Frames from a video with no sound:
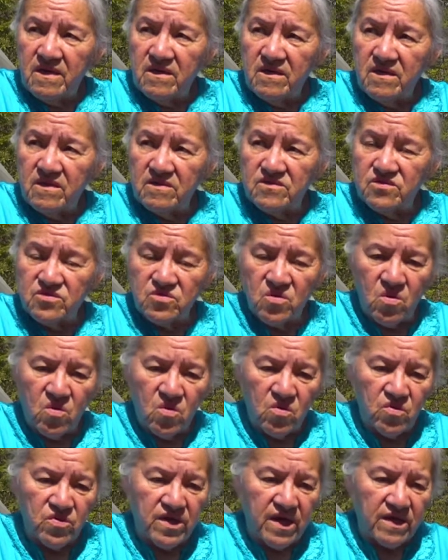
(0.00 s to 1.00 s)
And
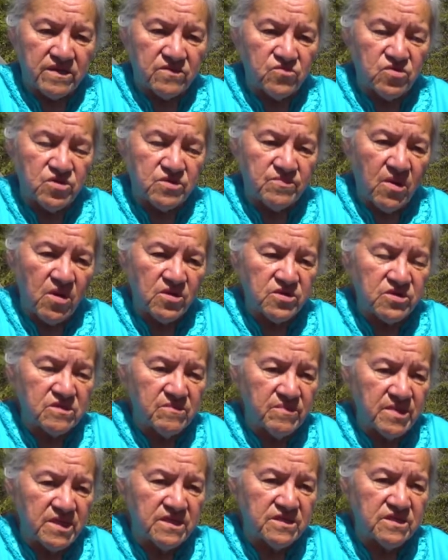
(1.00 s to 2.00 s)
so that
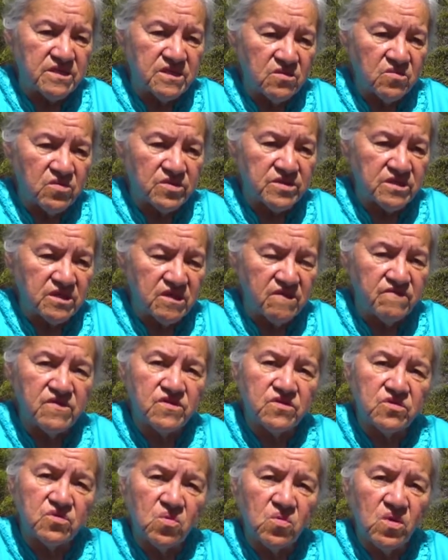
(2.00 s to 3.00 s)
responsibility was
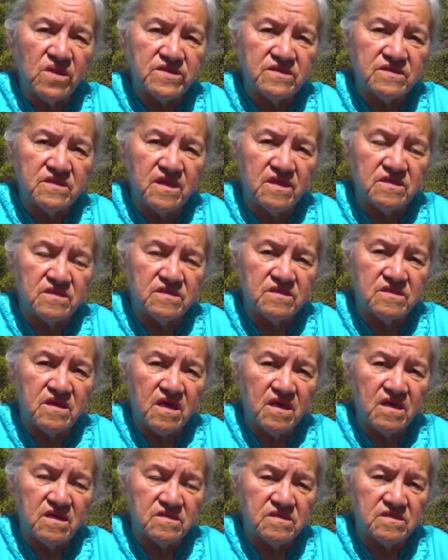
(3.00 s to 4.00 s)
given to us as
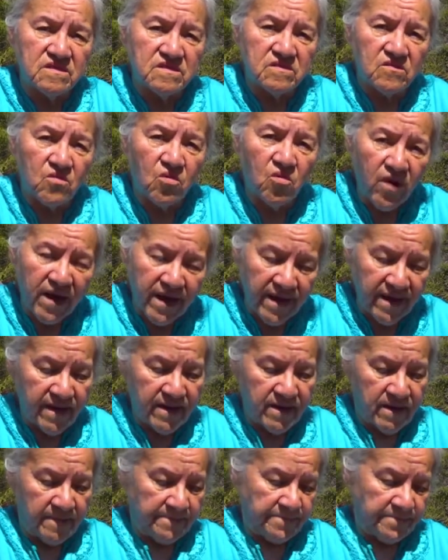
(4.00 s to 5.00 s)
kwe,
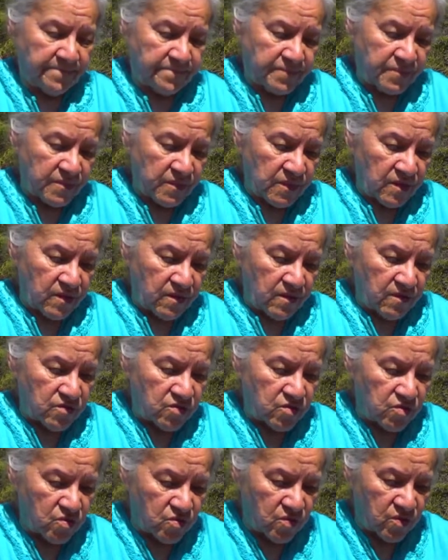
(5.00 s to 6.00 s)

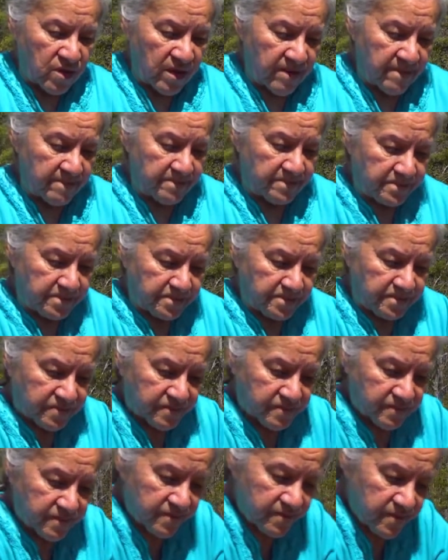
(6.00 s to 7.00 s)
to
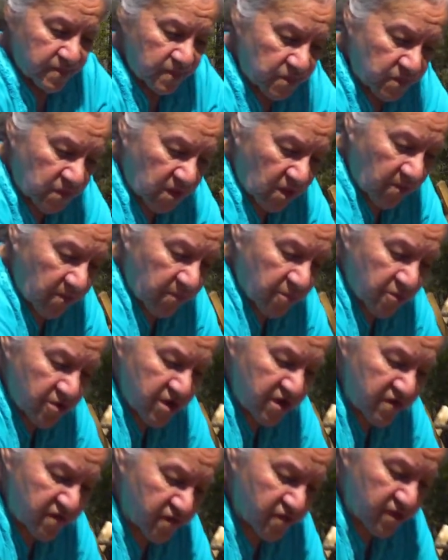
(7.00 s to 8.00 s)

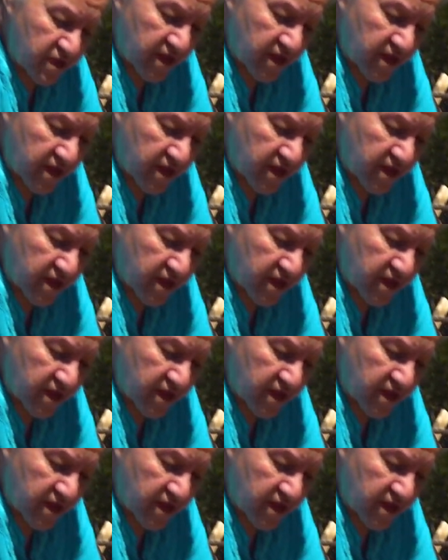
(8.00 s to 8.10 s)
pray for